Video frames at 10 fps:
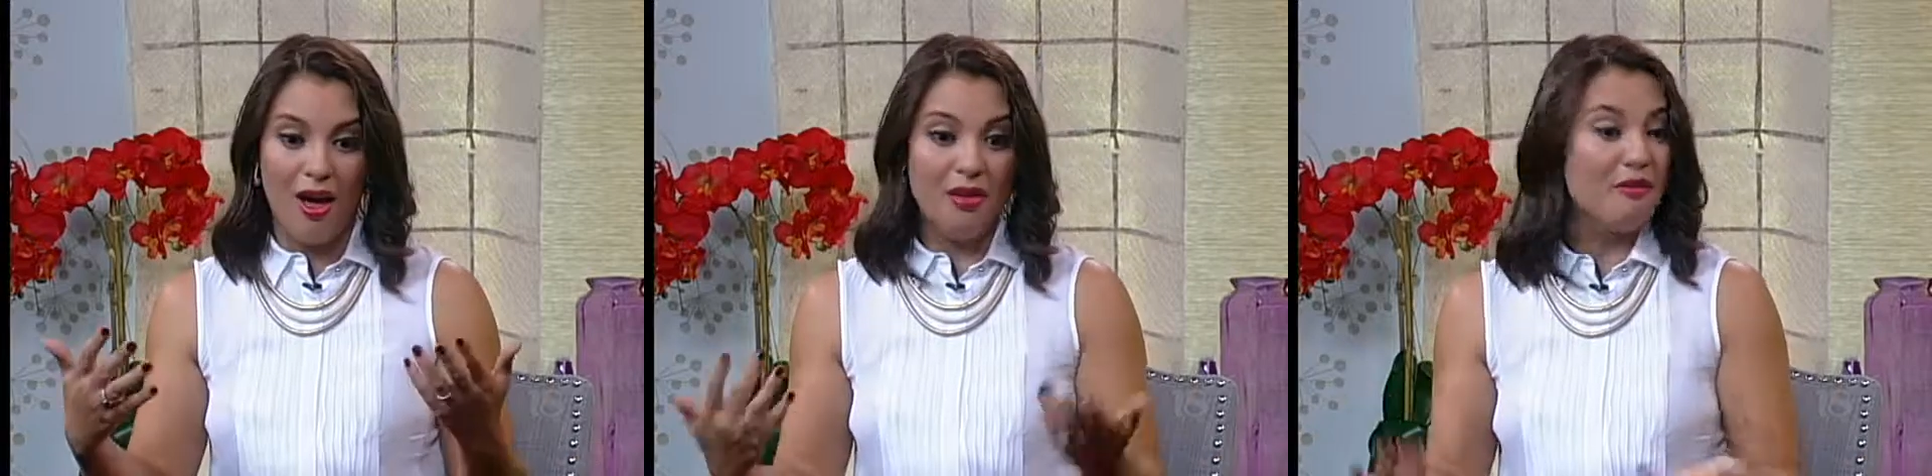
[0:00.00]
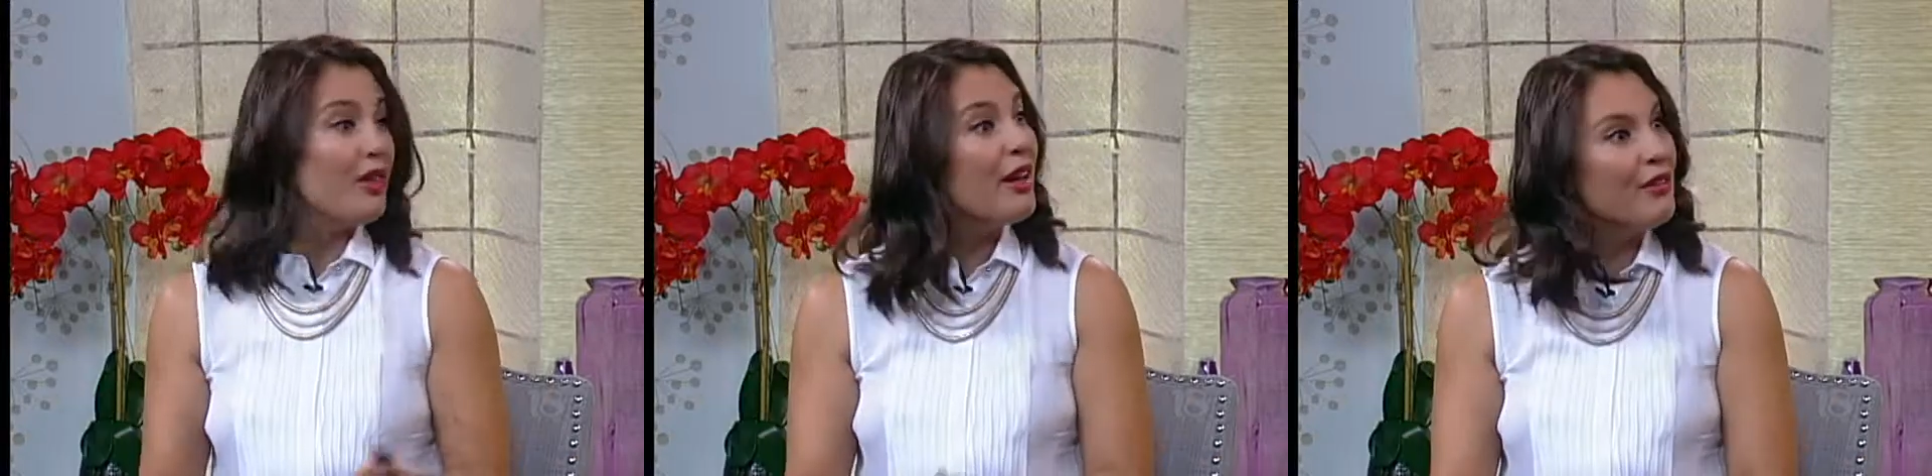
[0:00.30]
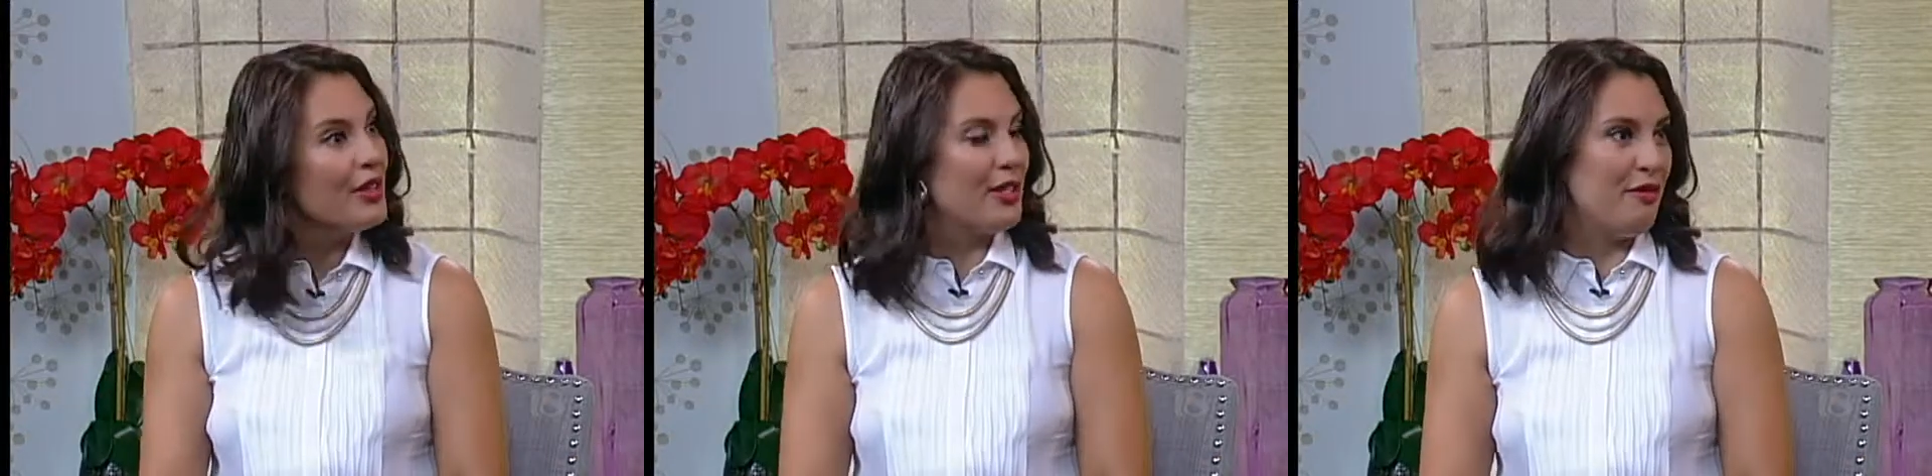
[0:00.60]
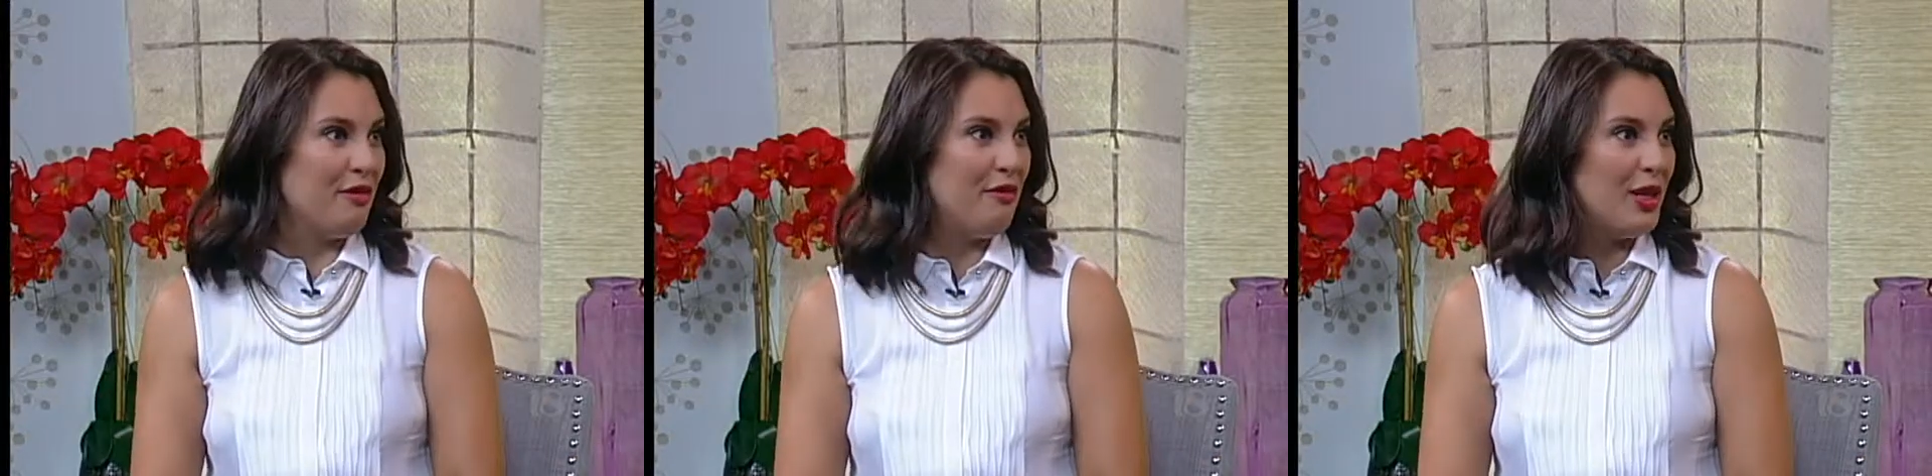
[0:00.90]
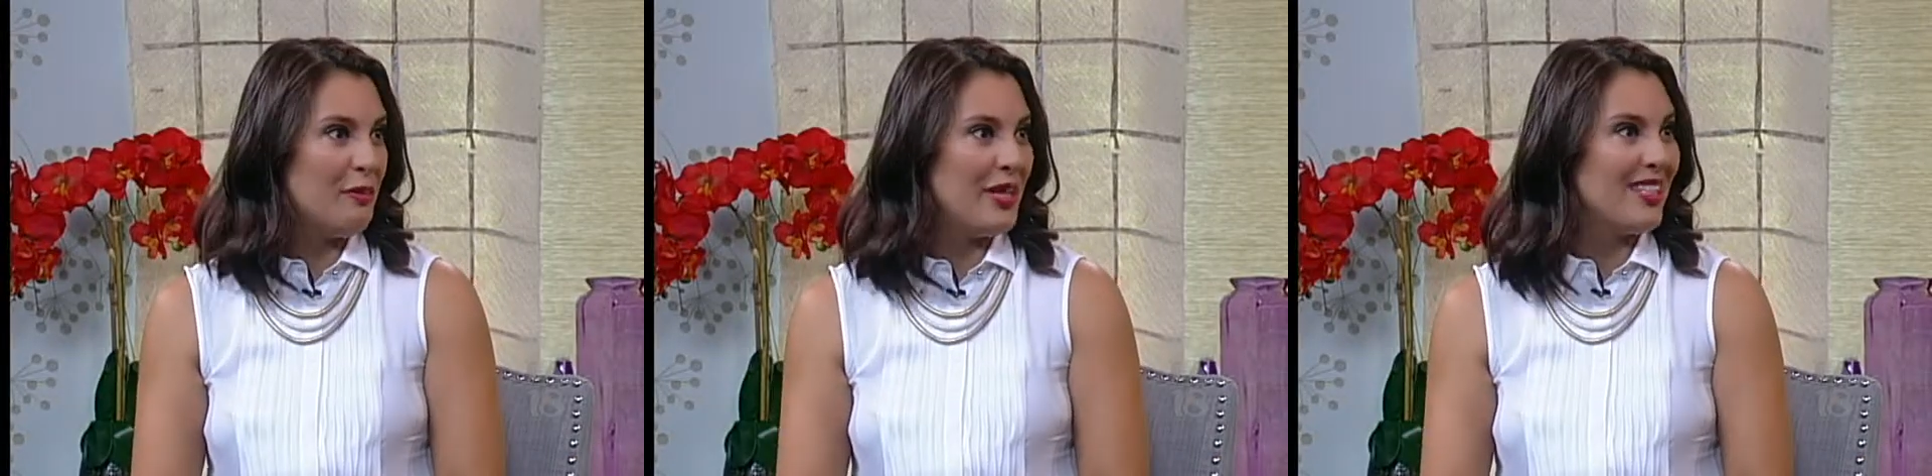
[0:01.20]
the flavors of the
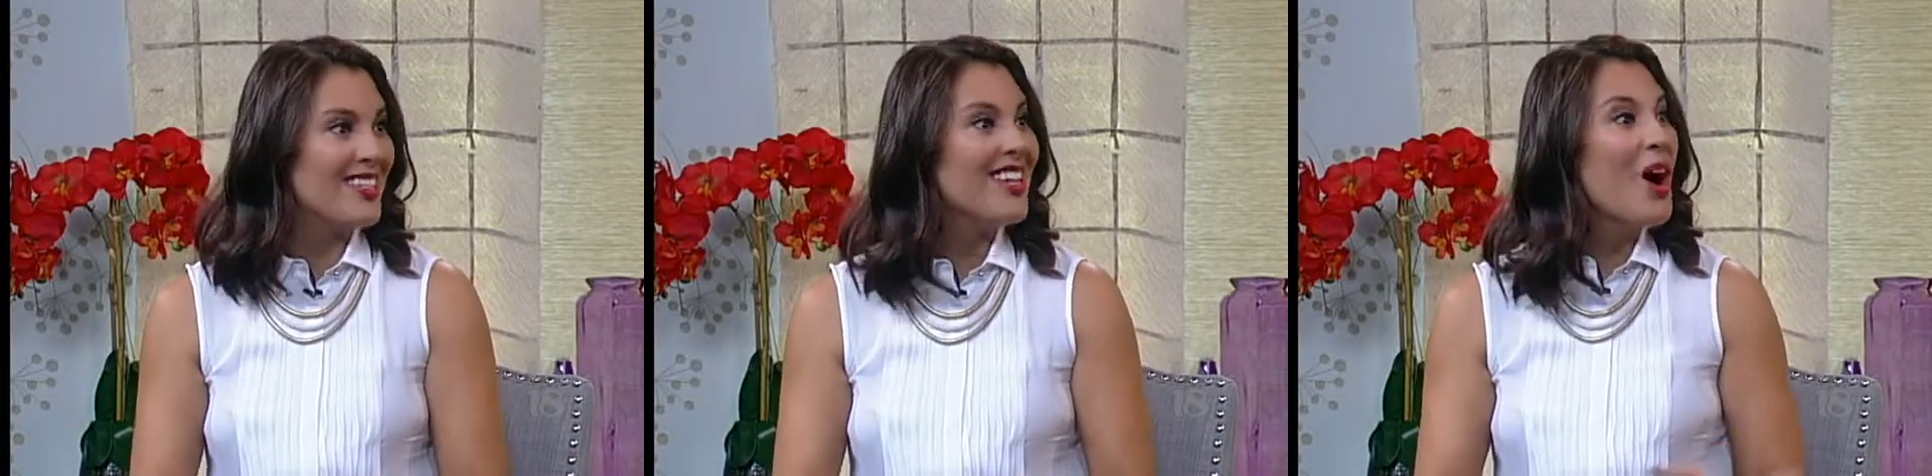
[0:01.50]
Philippines.